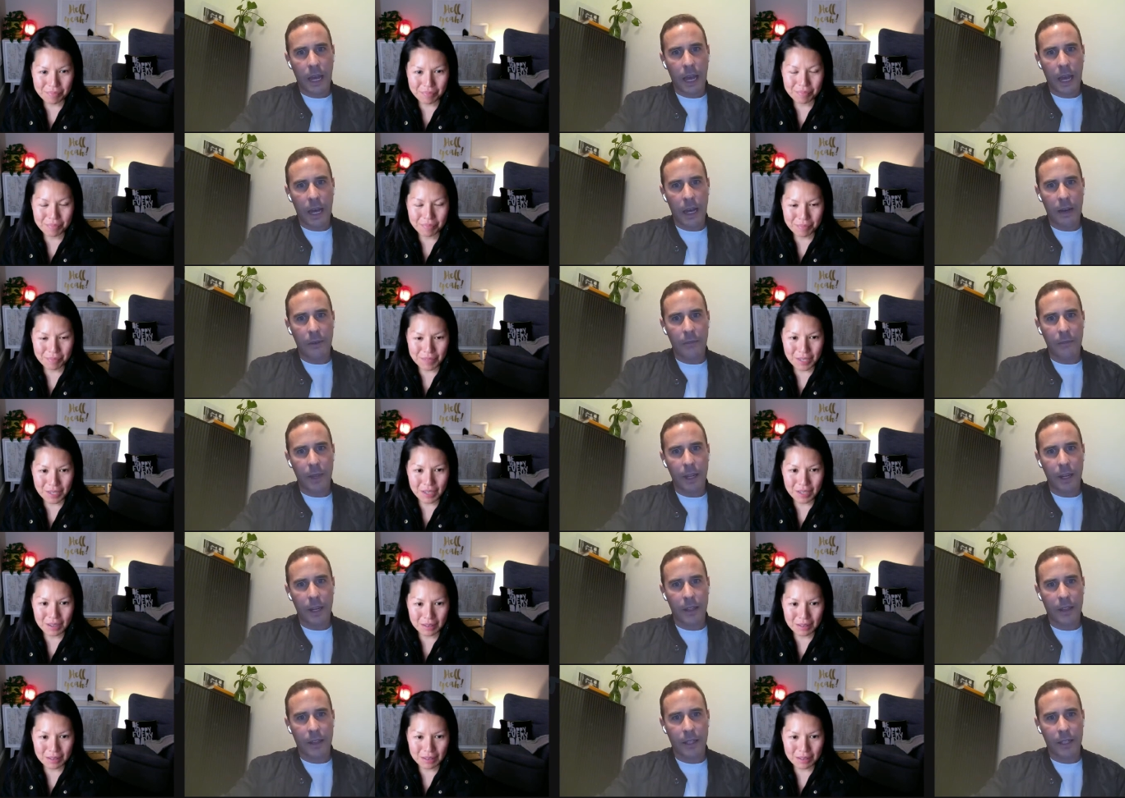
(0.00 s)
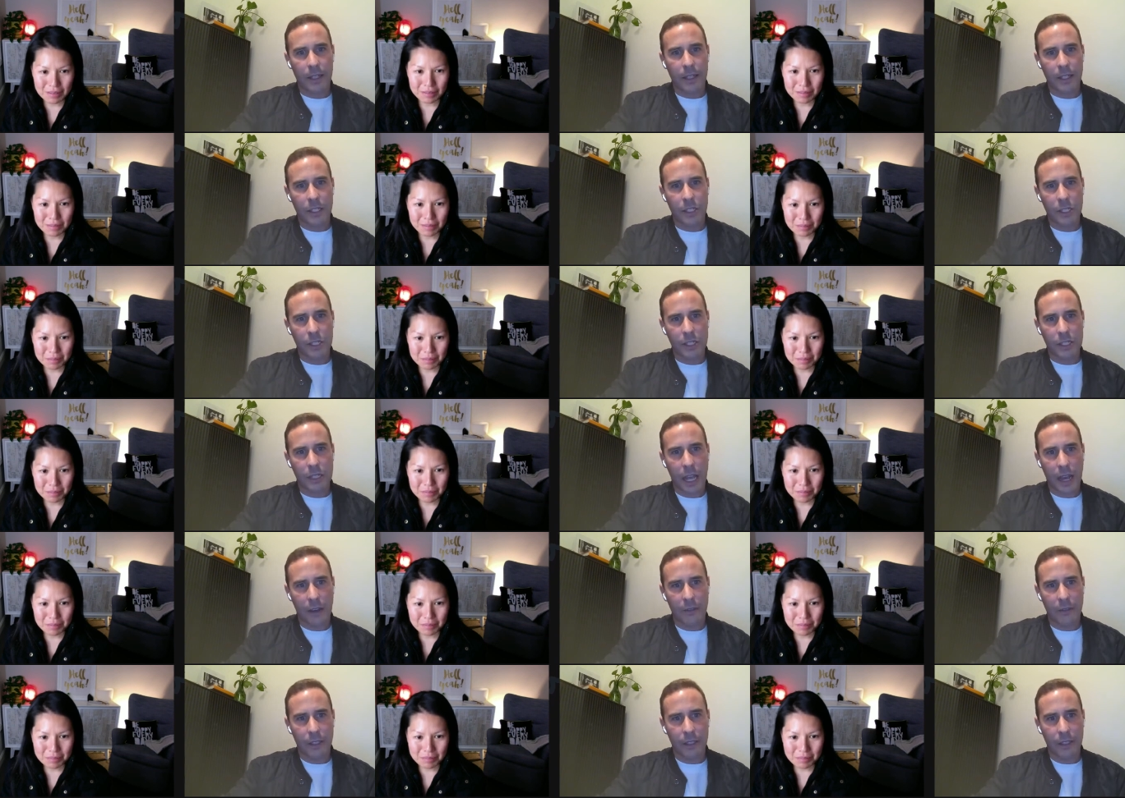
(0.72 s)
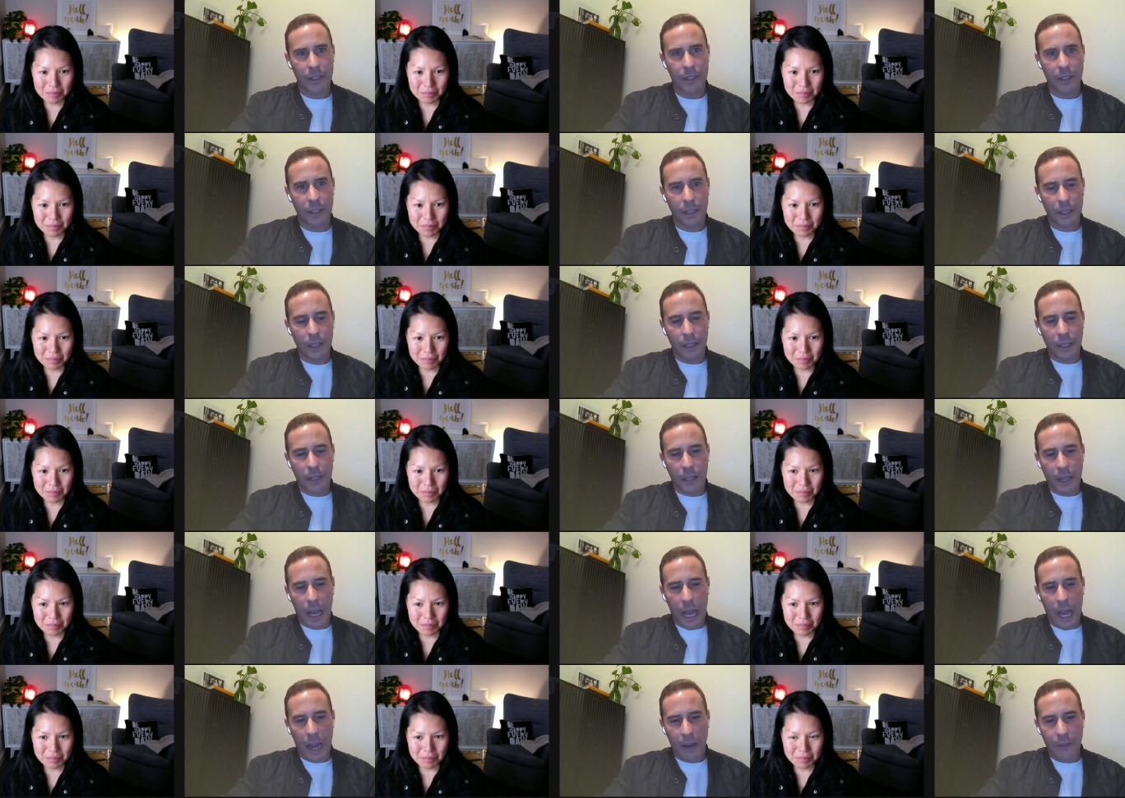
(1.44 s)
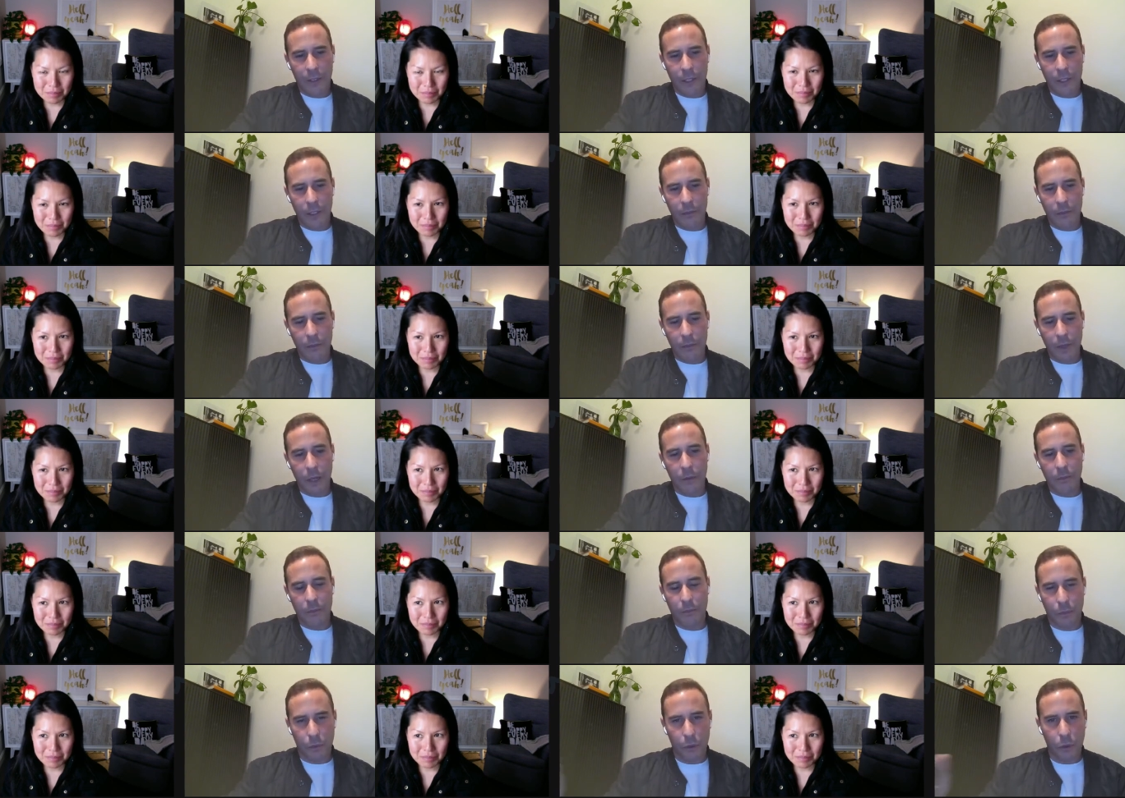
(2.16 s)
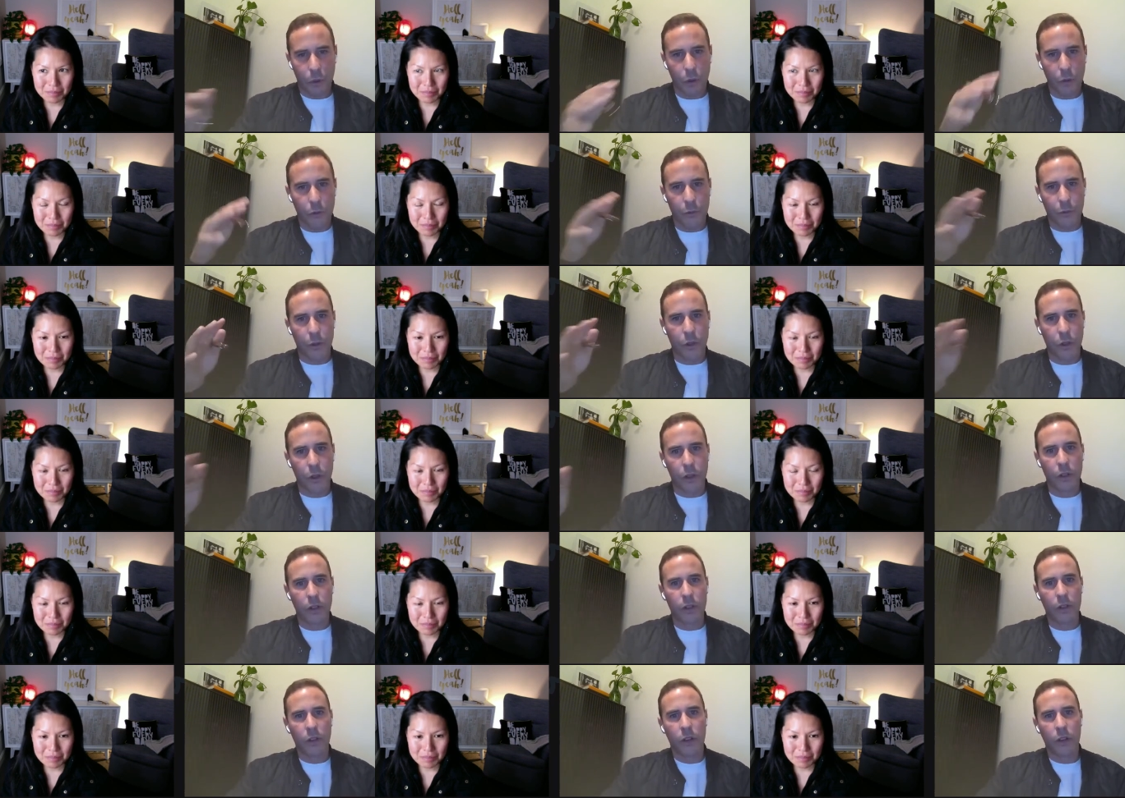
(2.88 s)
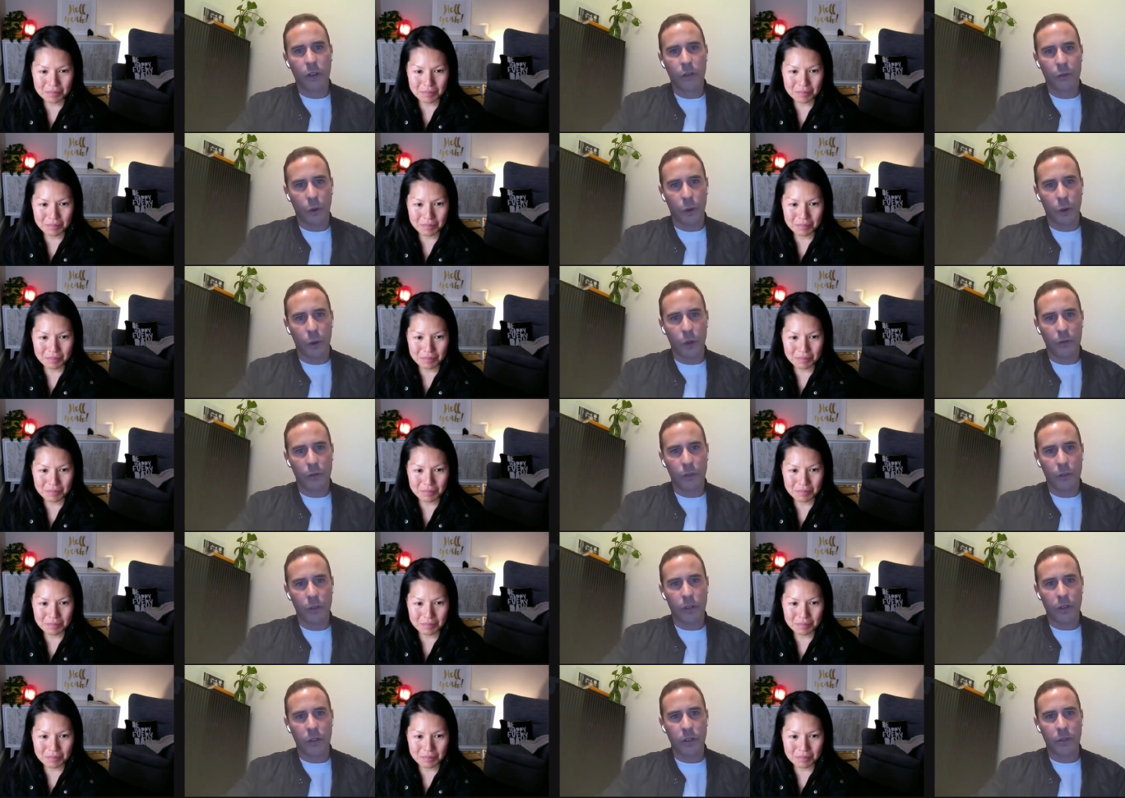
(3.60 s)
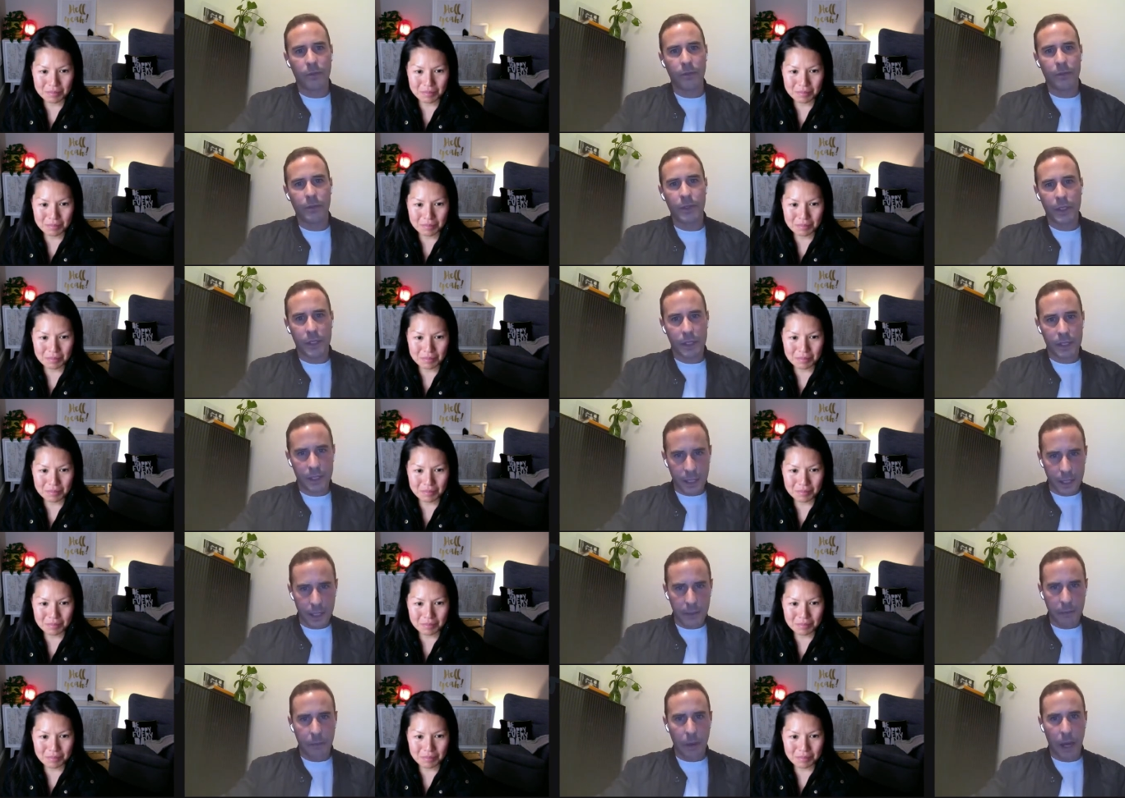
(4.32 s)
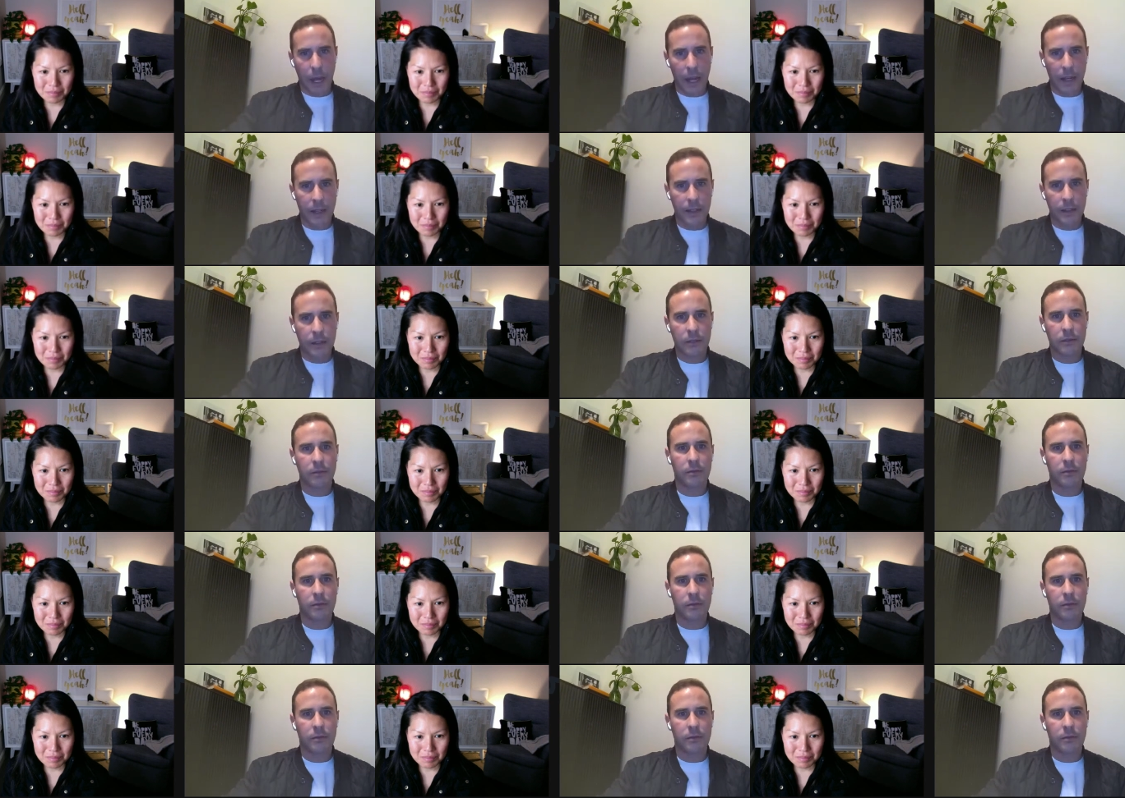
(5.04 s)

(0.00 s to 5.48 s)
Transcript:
Speaker 1: Um, yeah. And I think it's just having having a, a, broad view of all of it and sitting back,